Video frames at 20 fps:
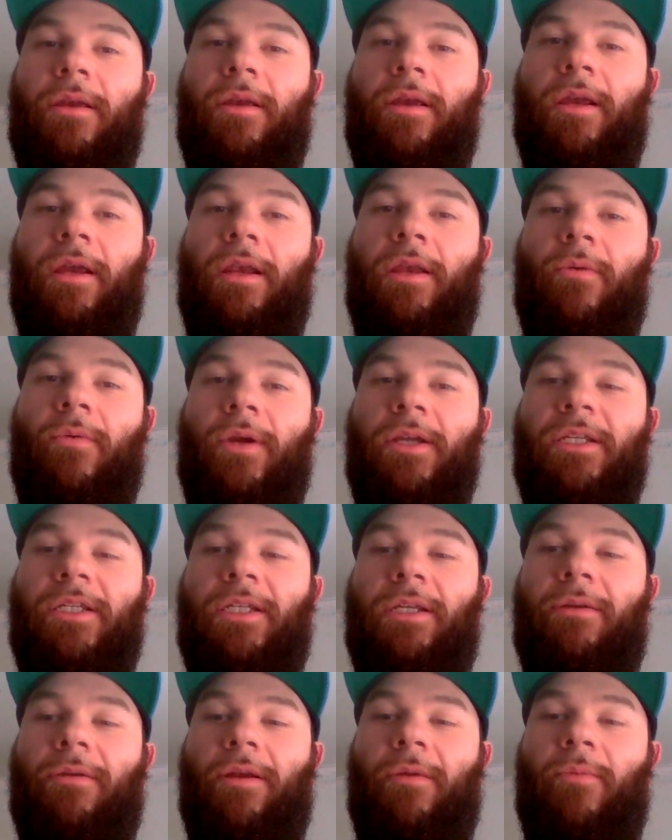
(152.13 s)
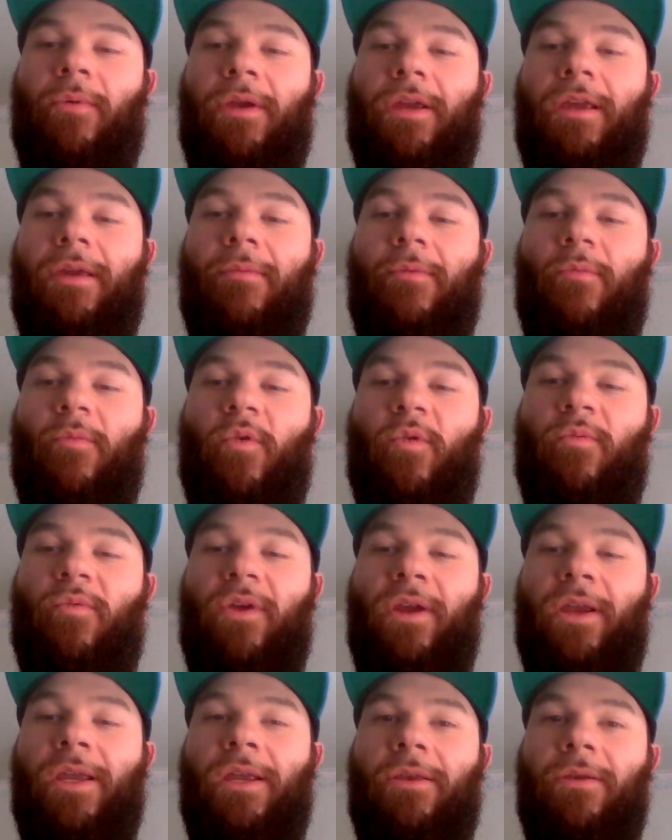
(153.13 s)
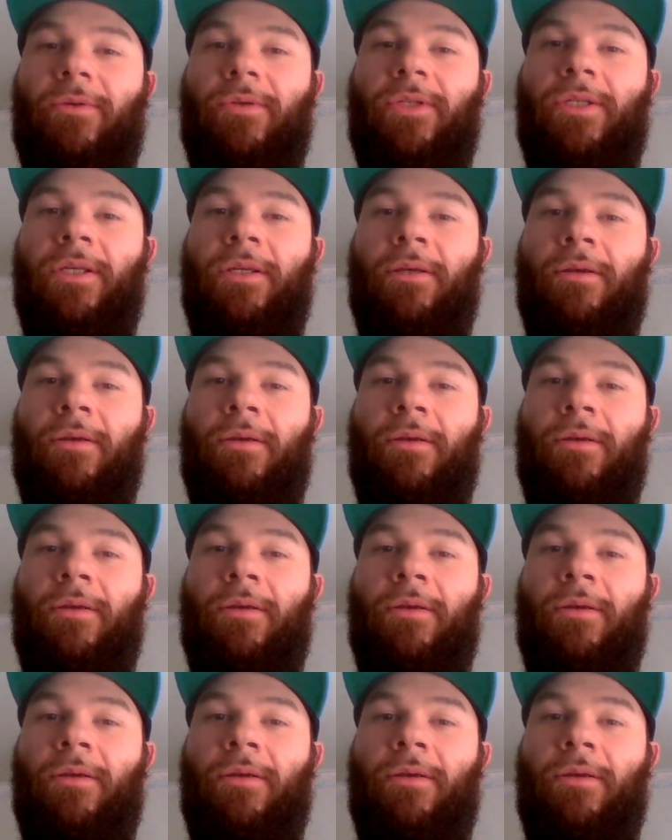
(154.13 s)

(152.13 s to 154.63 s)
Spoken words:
Anyway, soon I bring you even more breaking news.